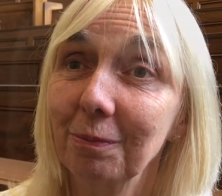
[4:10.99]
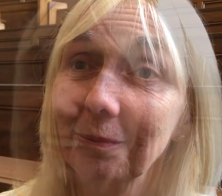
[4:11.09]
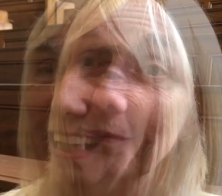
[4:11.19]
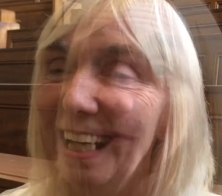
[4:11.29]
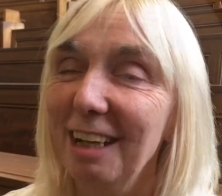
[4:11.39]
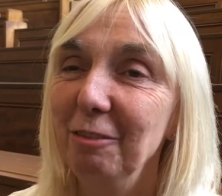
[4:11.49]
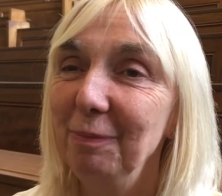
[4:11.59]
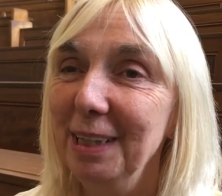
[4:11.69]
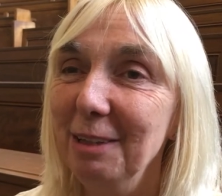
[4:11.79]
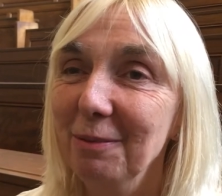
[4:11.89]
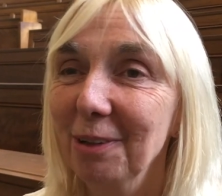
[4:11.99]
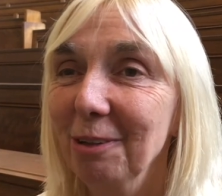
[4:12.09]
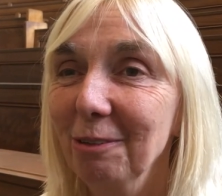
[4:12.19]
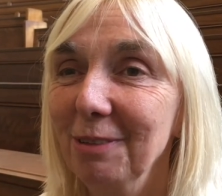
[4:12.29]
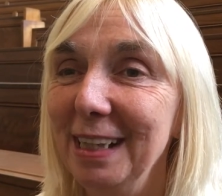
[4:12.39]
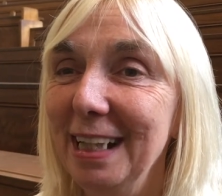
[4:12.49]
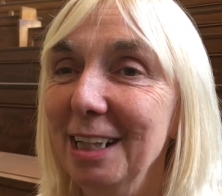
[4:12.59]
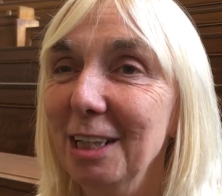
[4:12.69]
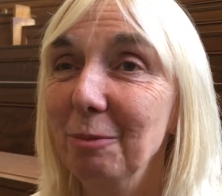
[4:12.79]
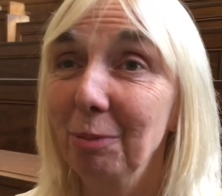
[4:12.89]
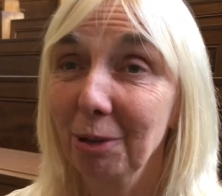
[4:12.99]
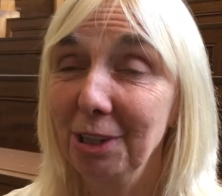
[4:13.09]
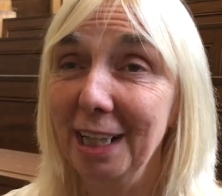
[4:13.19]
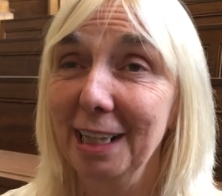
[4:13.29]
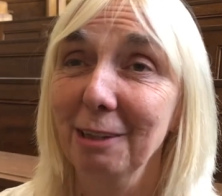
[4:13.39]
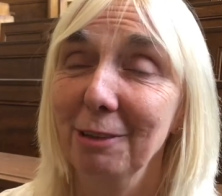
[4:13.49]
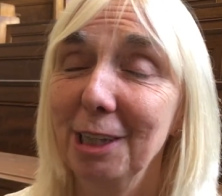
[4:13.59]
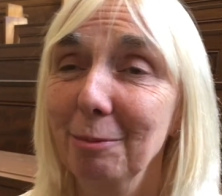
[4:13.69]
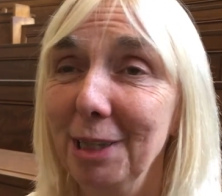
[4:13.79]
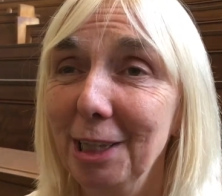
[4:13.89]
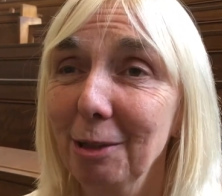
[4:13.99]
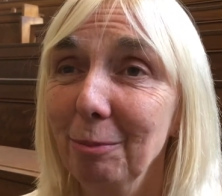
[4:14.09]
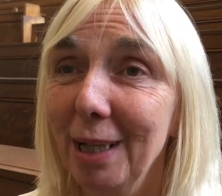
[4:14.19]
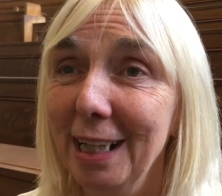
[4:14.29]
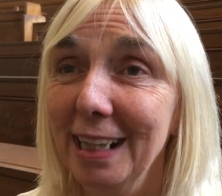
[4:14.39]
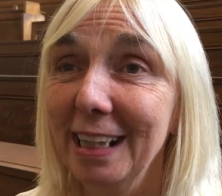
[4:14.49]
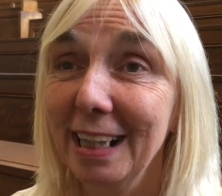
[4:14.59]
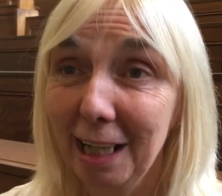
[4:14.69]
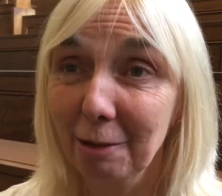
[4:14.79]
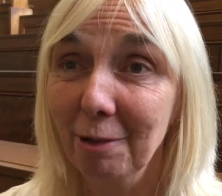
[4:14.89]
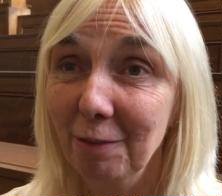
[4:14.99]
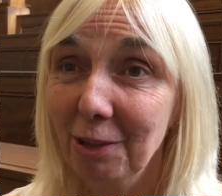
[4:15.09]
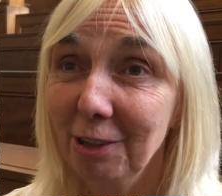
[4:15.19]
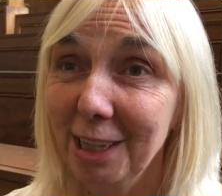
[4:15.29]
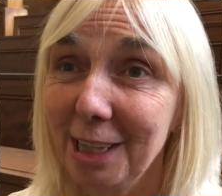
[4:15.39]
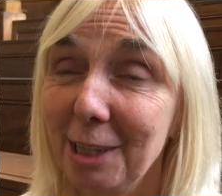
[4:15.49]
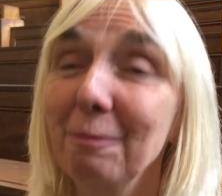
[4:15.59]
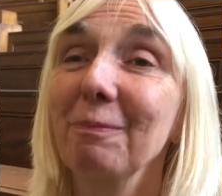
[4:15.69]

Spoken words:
Yeah, I've been involved in a project that was commissioned by the Canal and River Trust,